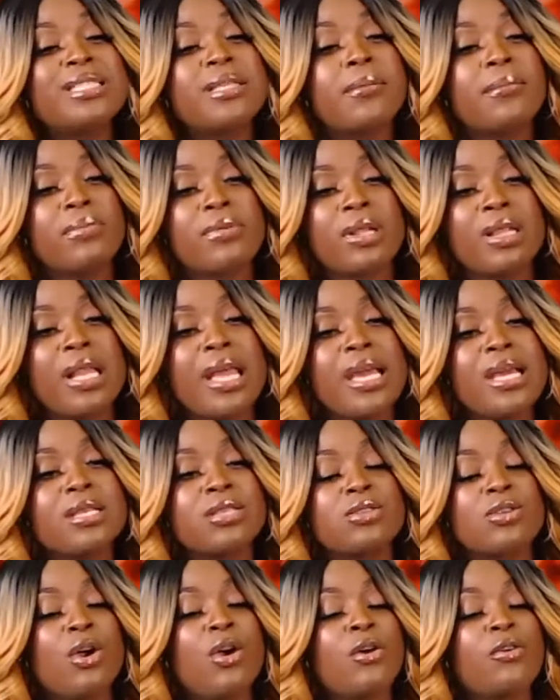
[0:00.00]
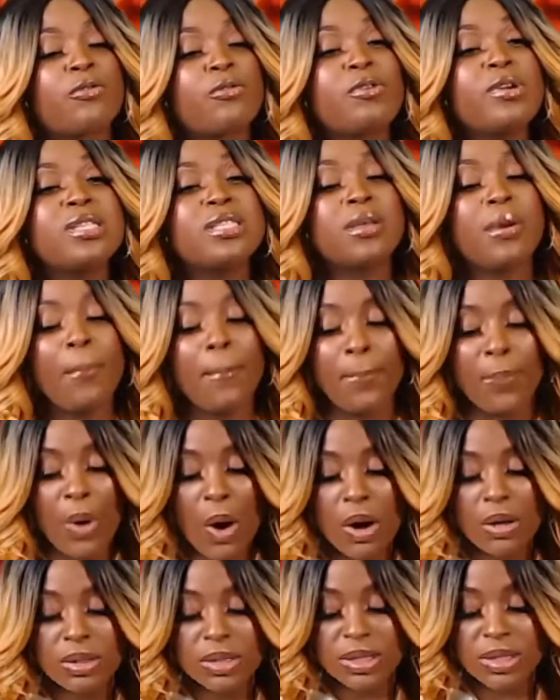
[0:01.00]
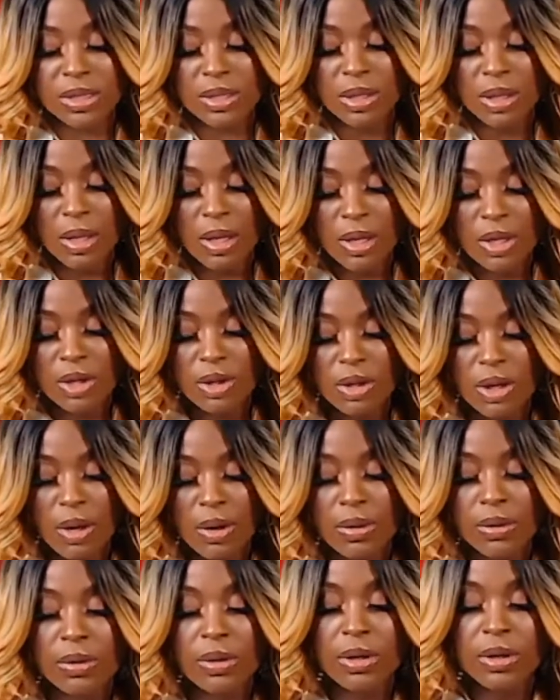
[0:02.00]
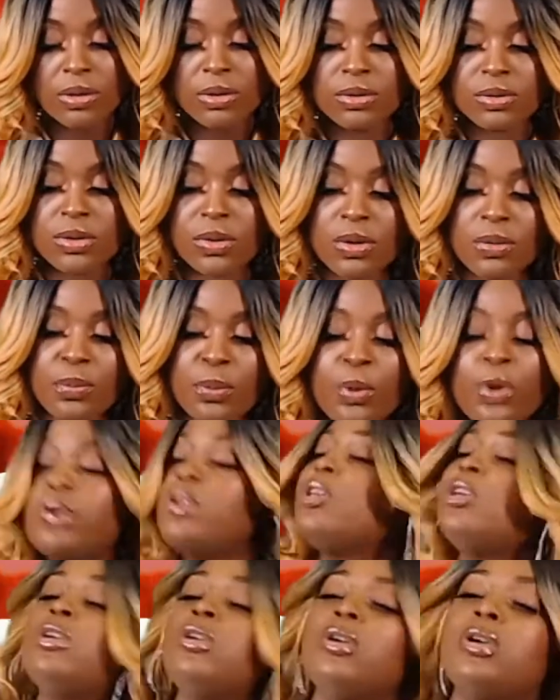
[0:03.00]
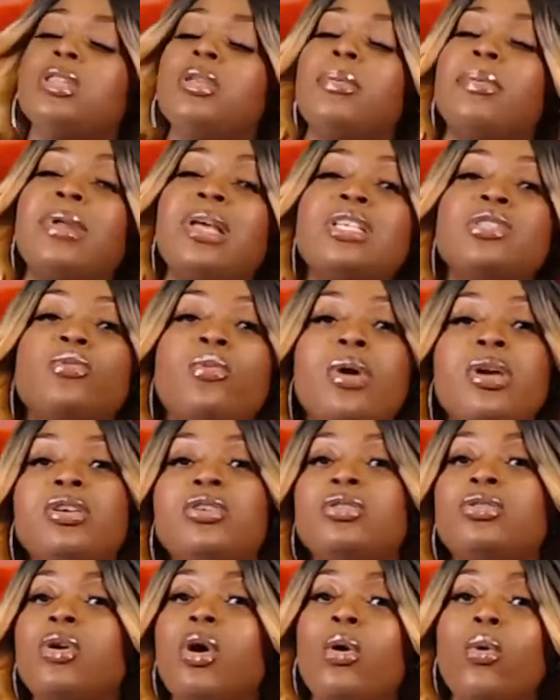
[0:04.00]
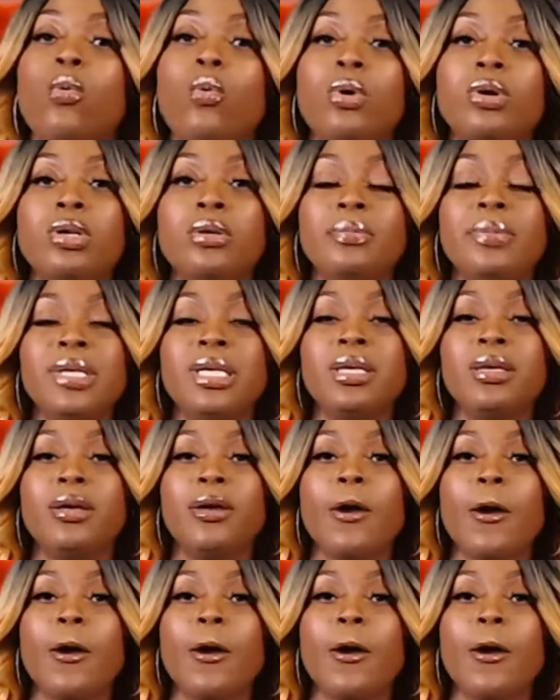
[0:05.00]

place, freezing box, to put you in the place where you don't want to be.